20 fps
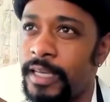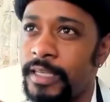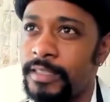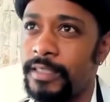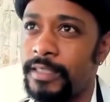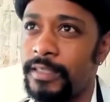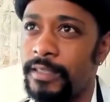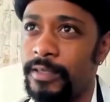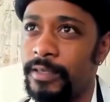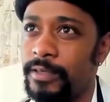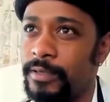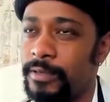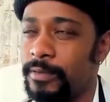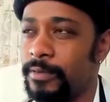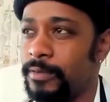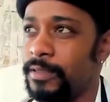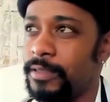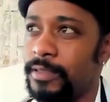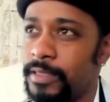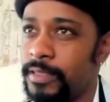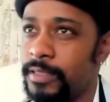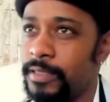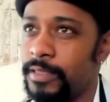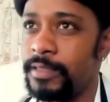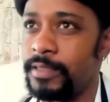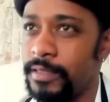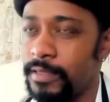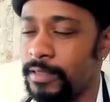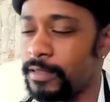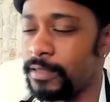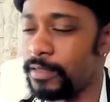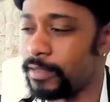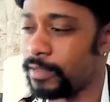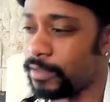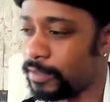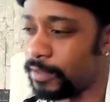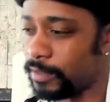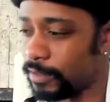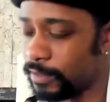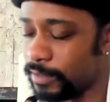to go
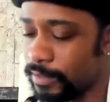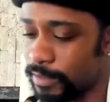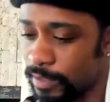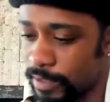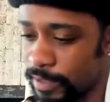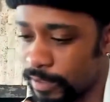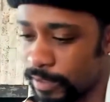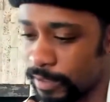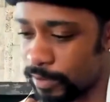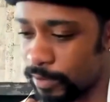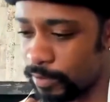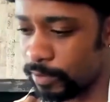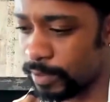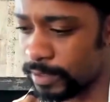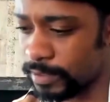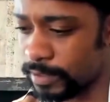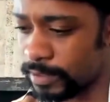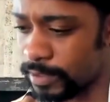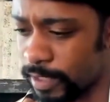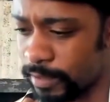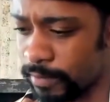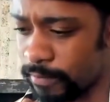to go against that.